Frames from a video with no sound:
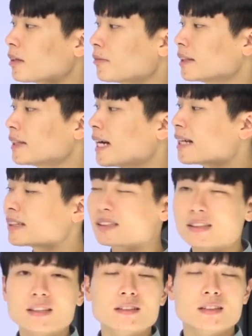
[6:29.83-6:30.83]
When that is
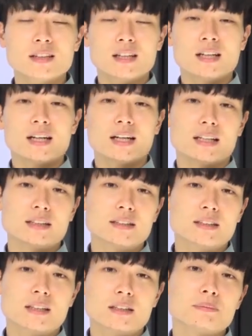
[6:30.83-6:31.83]
done,
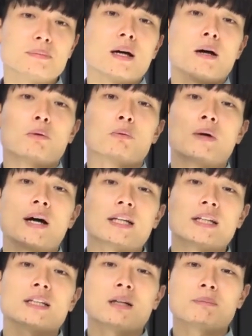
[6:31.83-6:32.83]
instead of
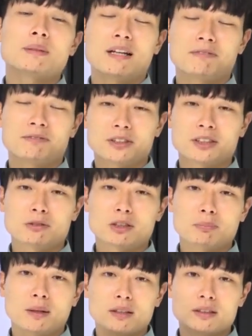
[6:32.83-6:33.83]
writing up that first
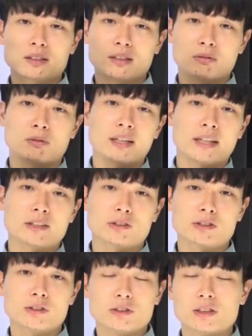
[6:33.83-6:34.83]
response, what
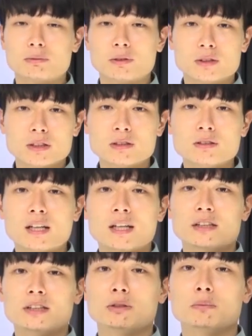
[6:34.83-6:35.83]
HL students will do,
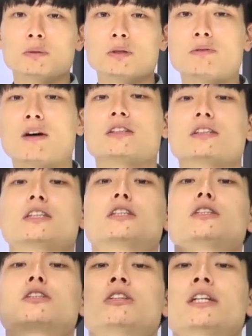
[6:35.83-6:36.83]
you will move on
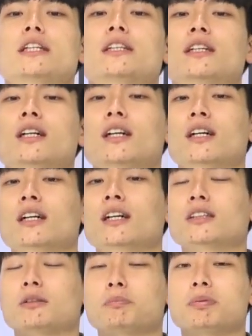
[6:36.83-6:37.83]
straight
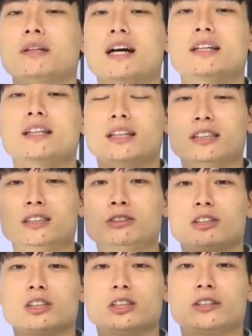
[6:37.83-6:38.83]
to planning and
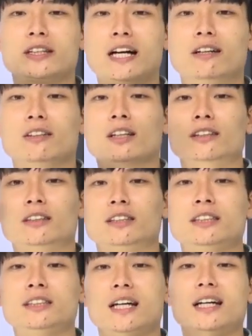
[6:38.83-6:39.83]
structuring out the
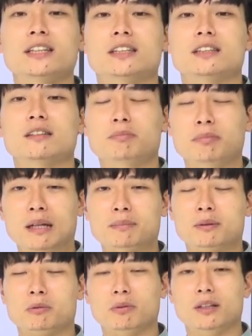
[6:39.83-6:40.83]
second
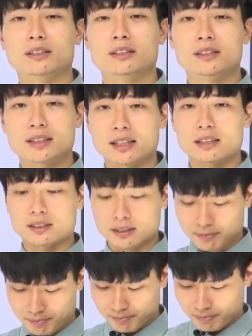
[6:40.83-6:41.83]
paper 1 text.